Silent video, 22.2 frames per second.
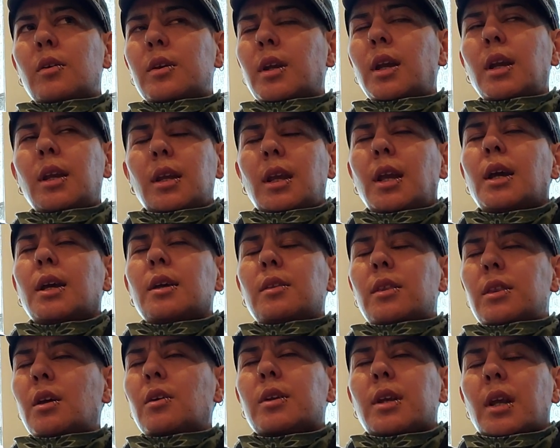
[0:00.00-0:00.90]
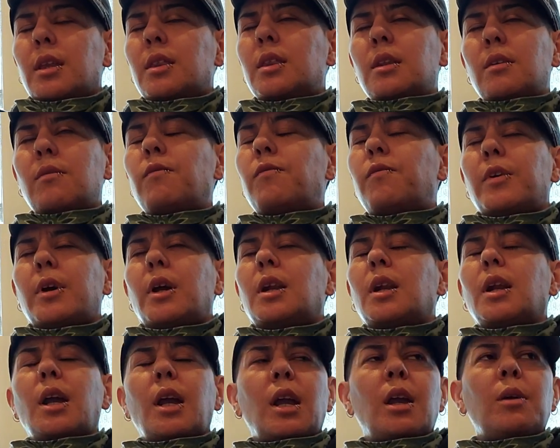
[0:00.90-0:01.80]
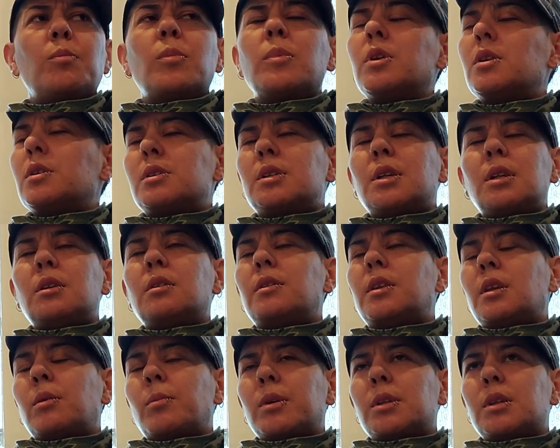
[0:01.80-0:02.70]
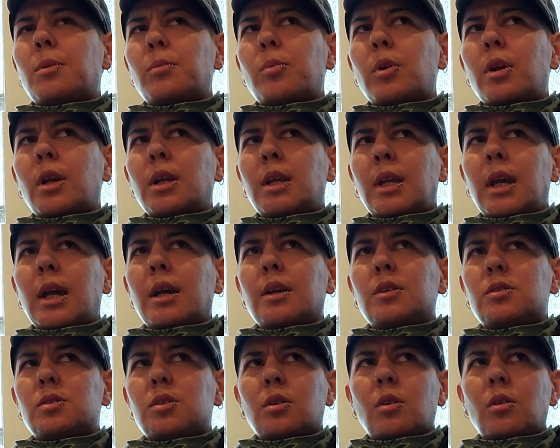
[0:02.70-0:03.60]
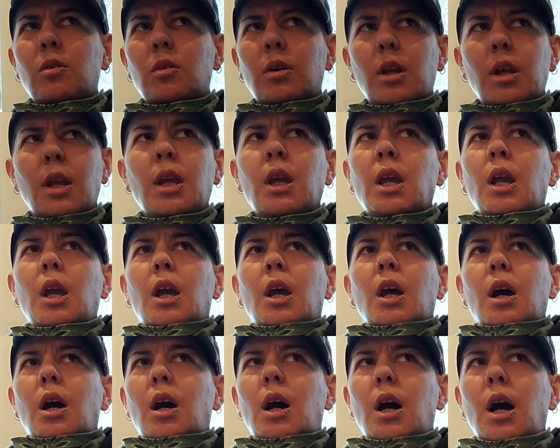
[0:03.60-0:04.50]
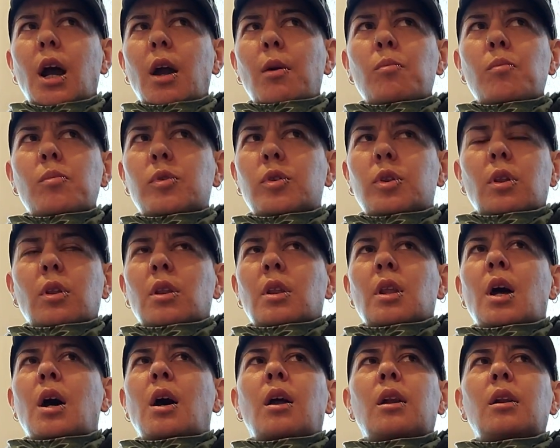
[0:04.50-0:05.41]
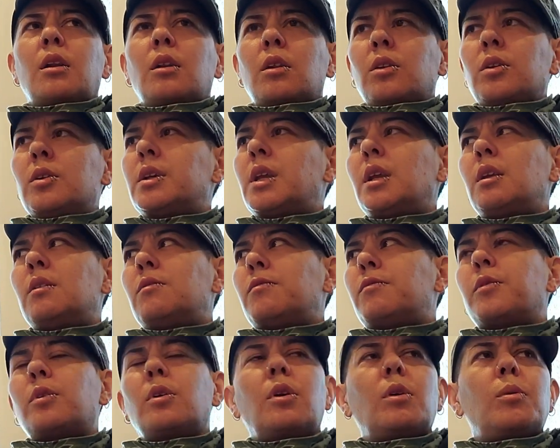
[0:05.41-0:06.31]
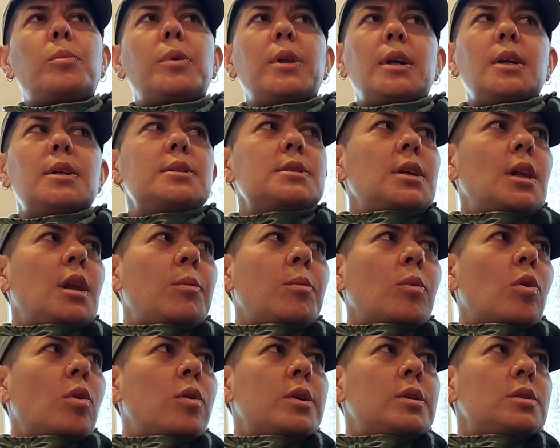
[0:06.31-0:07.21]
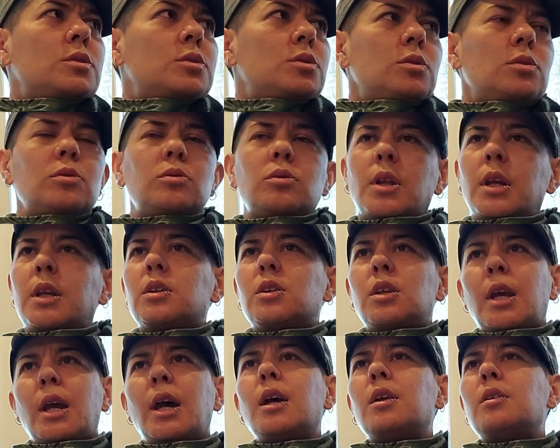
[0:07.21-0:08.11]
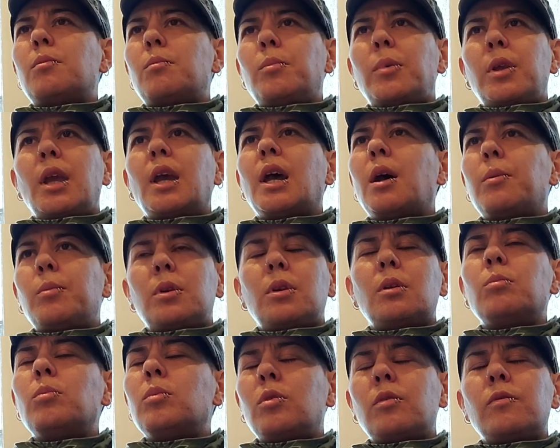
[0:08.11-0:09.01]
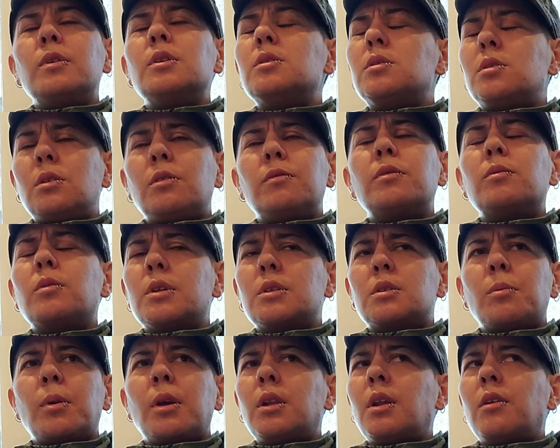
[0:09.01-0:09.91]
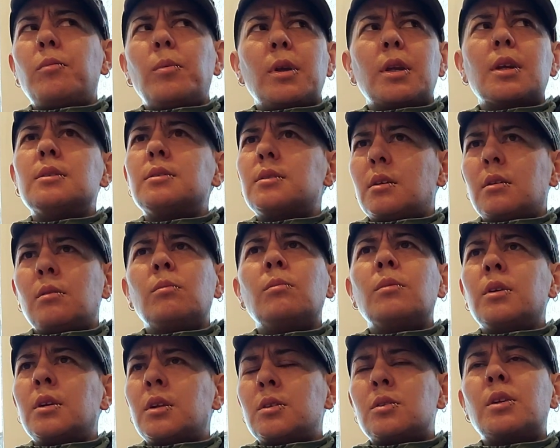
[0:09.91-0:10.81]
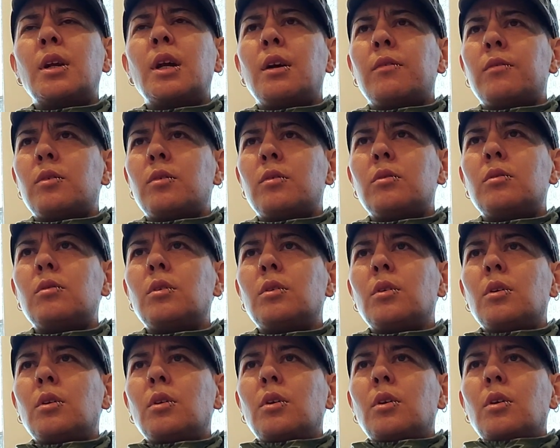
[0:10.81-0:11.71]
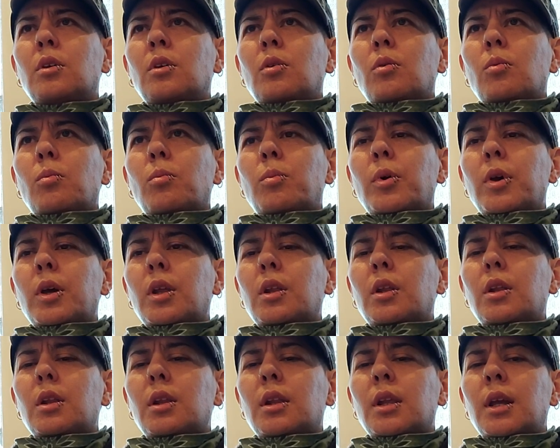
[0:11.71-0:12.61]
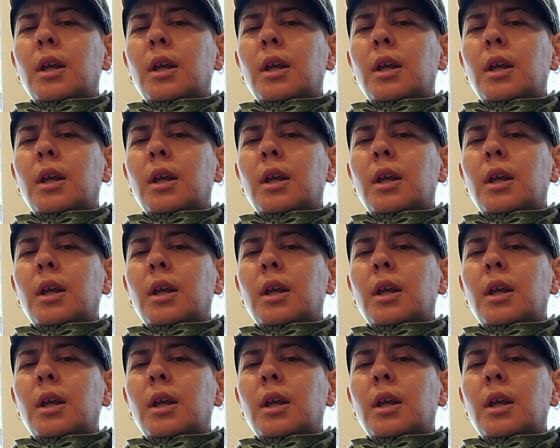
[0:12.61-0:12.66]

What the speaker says: Okay, then fine. I am understanding your thing about temporary. Yeah, so... I'm not looking for a place that I'm going to, be happy to move into for the rest of my life because I want to travel. But,